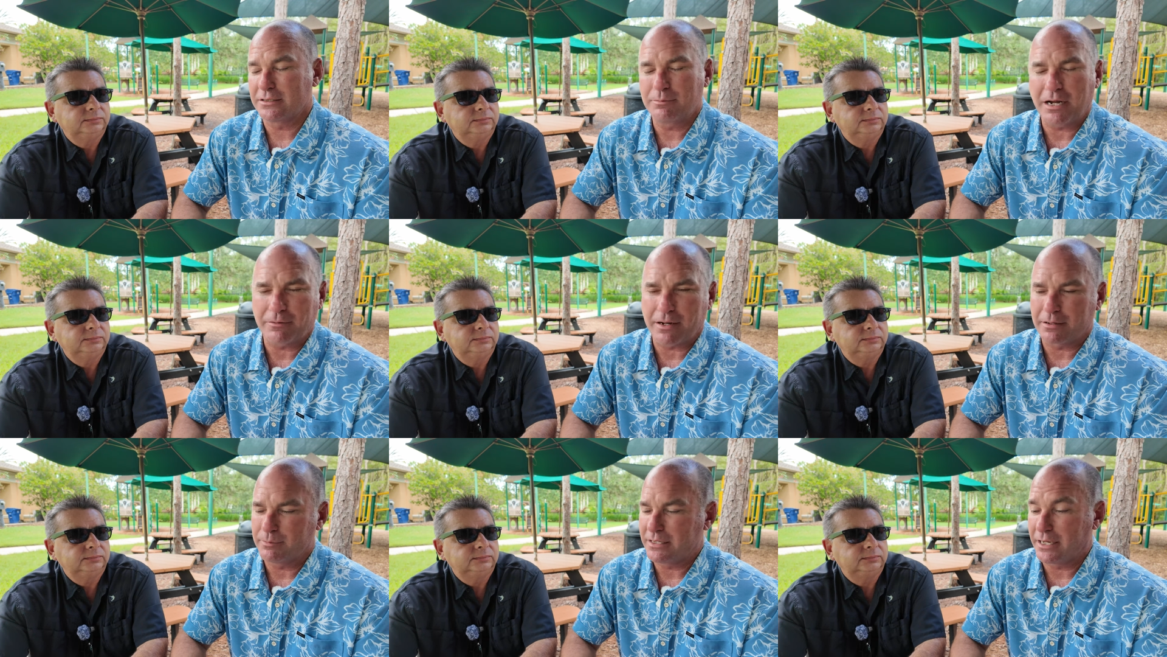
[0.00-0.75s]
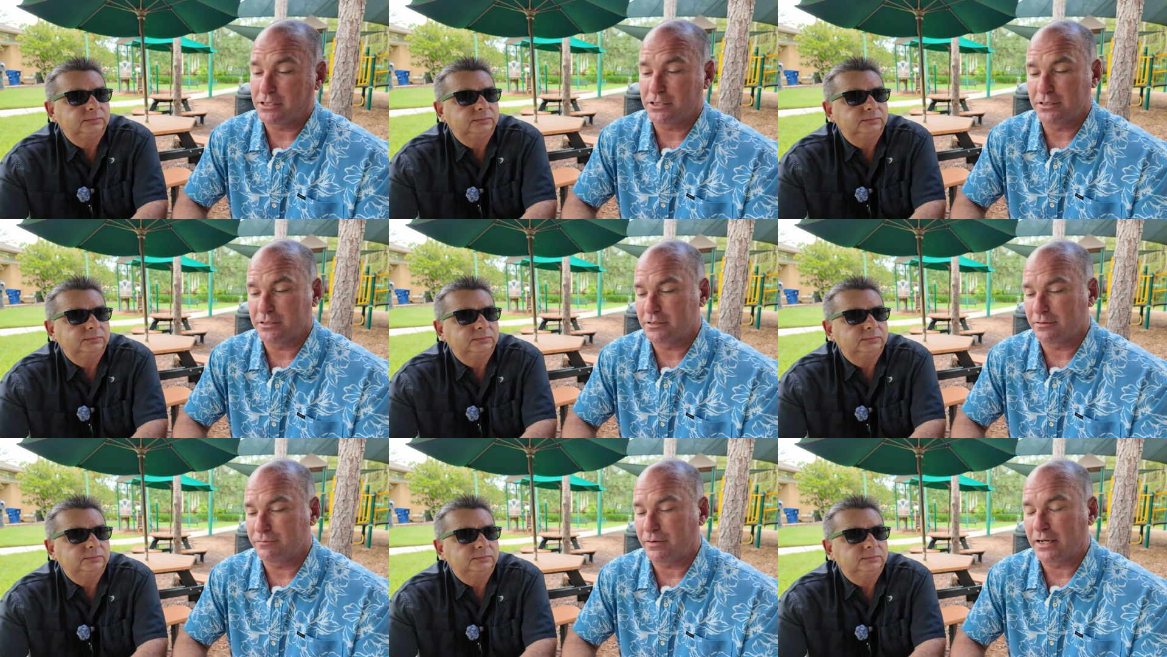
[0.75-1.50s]
Speaker 1: And my recommendation is
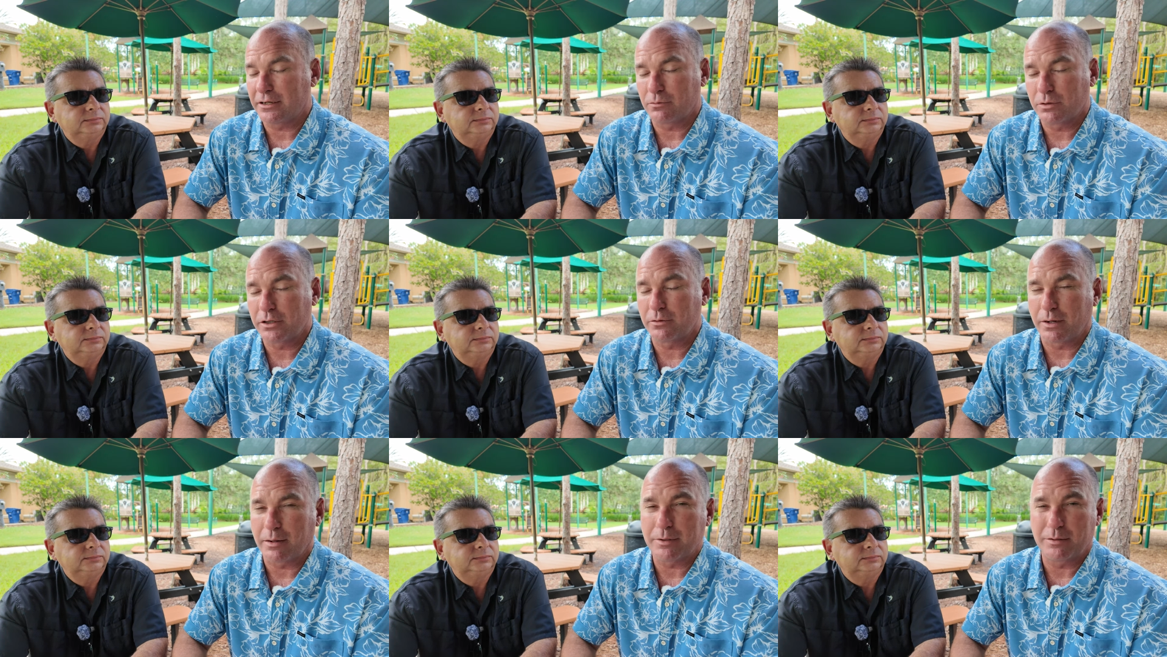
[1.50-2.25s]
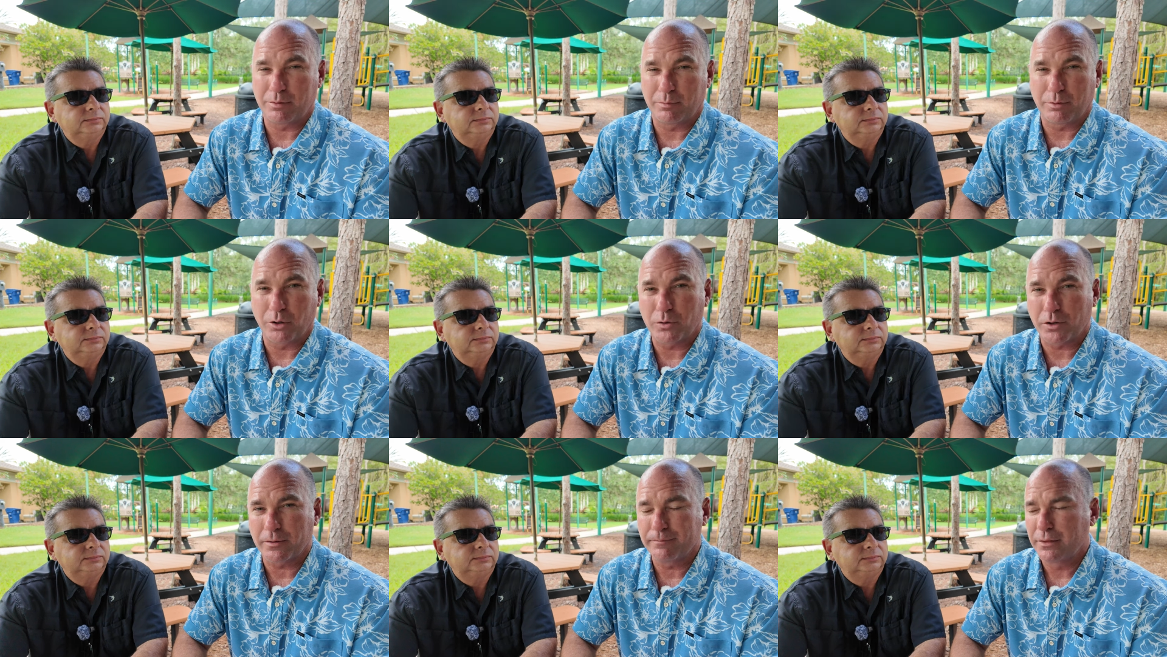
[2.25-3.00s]
to find a really reputable
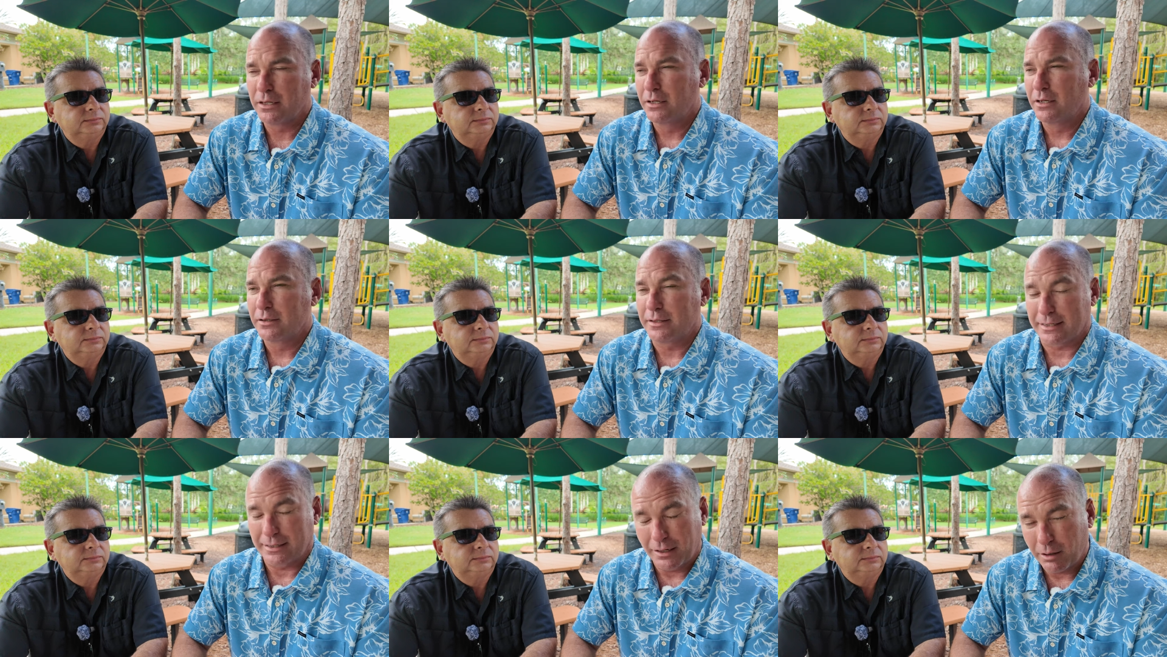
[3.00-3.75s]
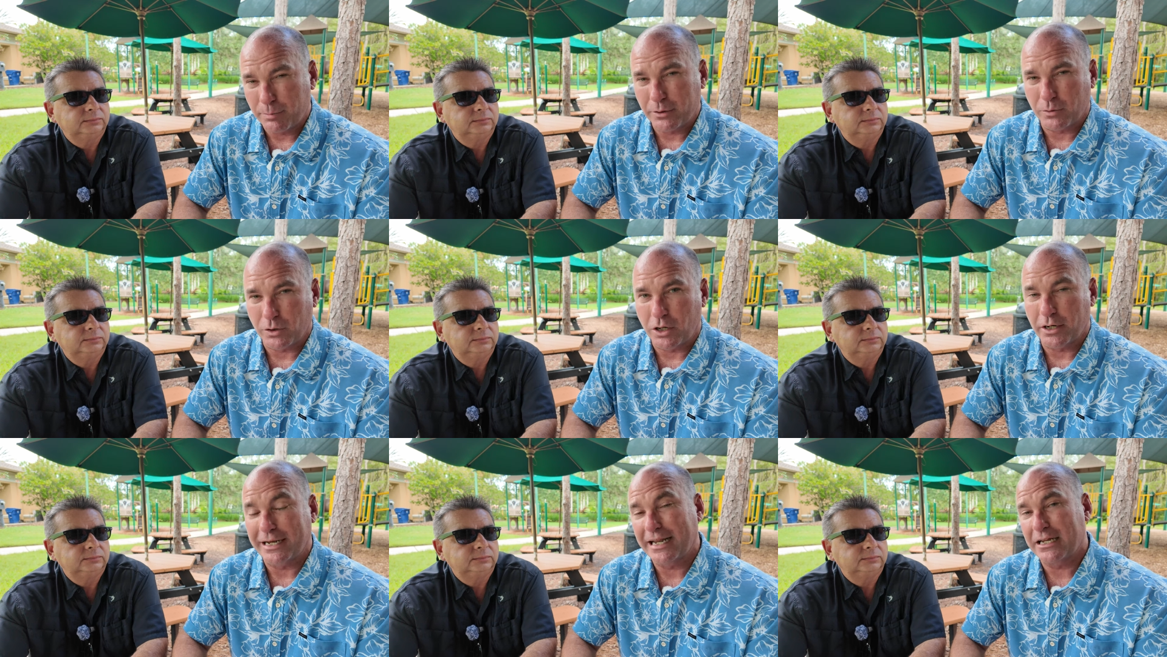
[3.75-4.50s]
broker that can help you
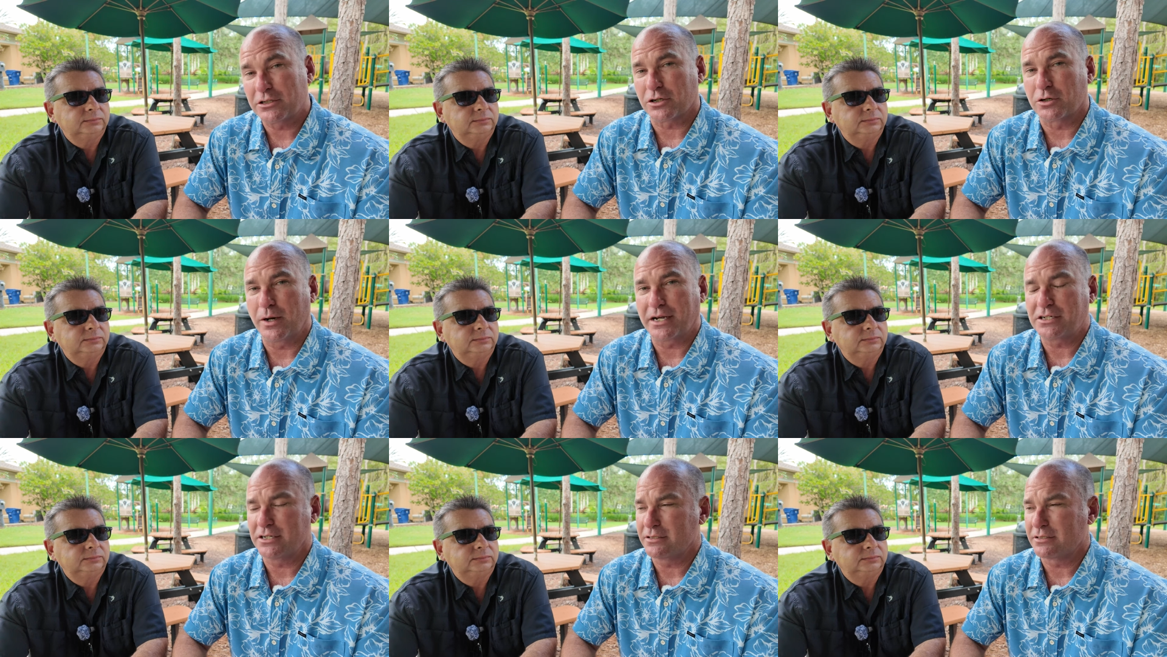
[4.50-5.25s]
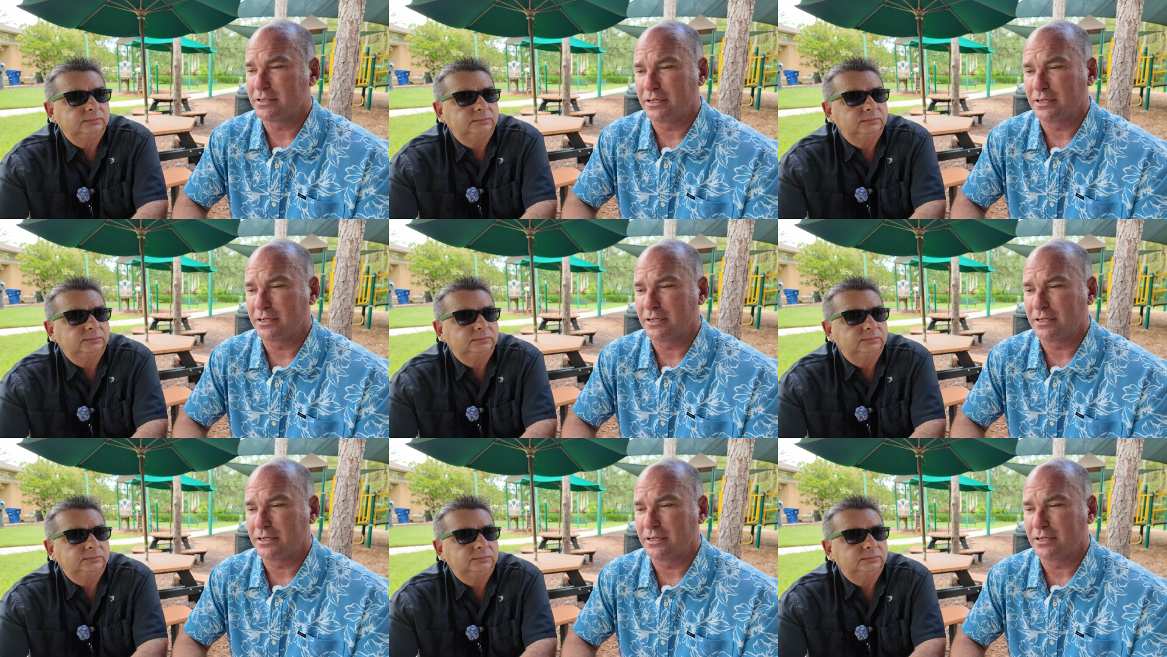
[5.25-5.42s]
along and answer questions.